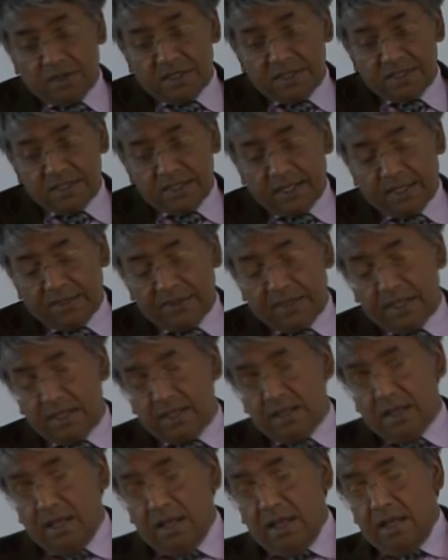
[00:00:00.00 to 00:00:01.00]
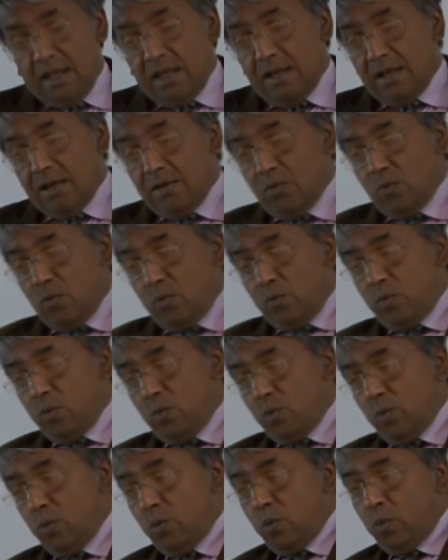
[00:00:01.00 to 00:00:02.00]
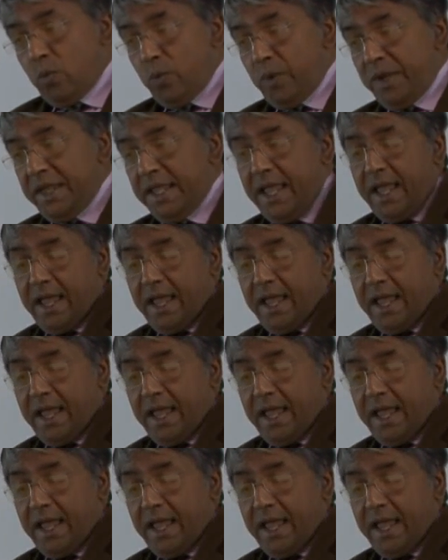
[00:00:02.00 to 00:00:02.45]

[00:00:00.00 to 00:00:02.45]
understand that we